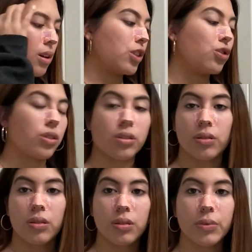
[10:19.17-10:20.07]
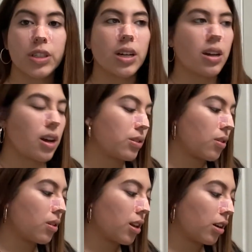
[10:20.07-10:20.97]
They journal, which I
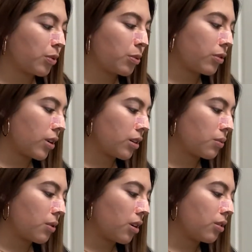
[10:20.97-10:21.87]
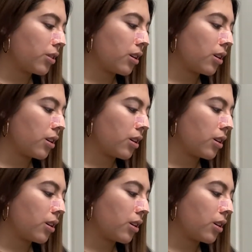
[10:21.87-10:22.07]
saw a lot of people write as well.